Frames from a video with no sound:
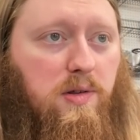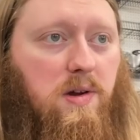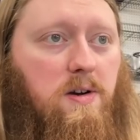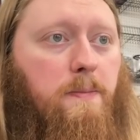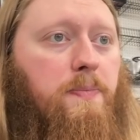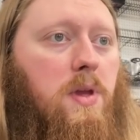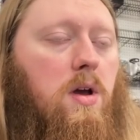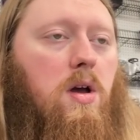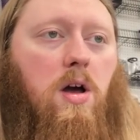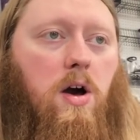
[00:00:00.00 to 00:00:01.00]
So one
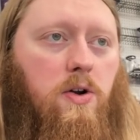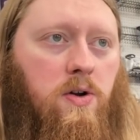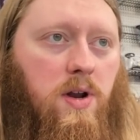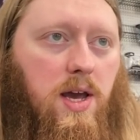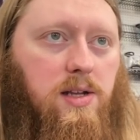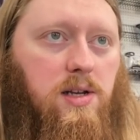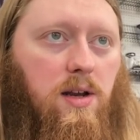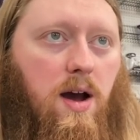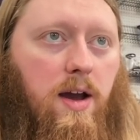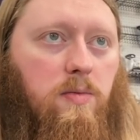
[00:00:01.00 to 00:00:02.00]
hundred
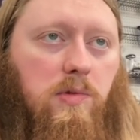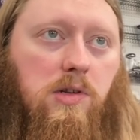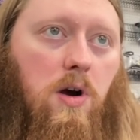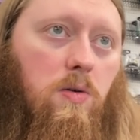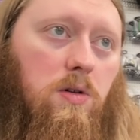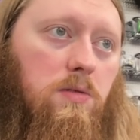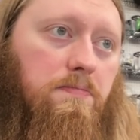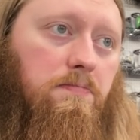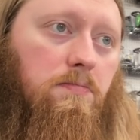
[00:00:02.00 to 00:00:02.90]
eighteen items total.